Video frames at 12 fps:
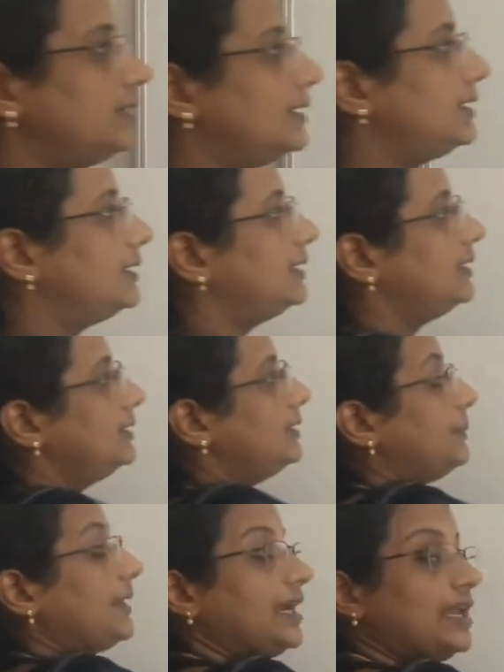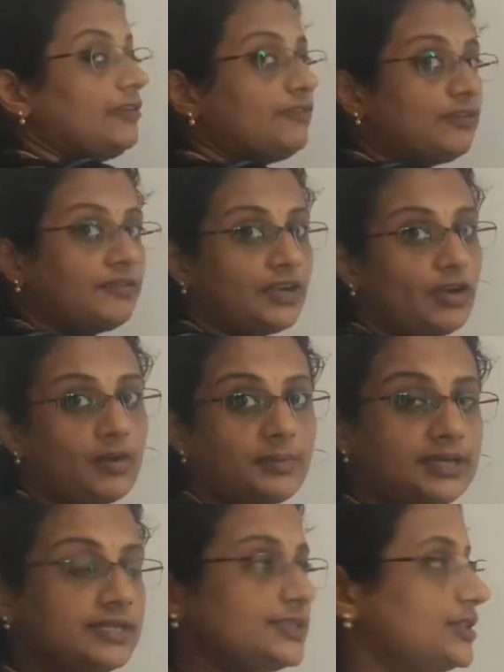the PDF of a
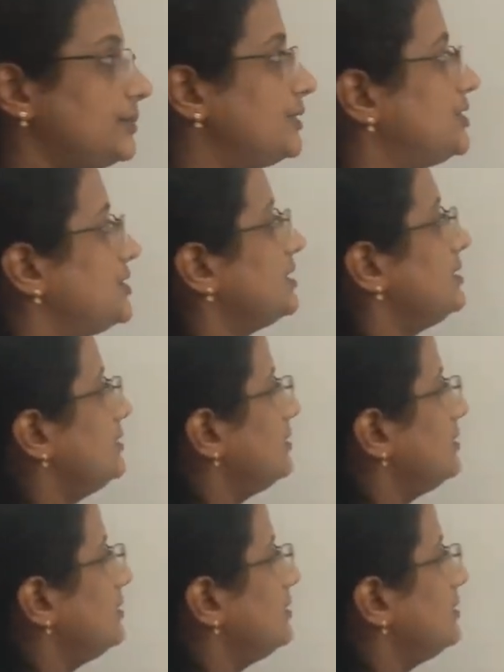normal distribution?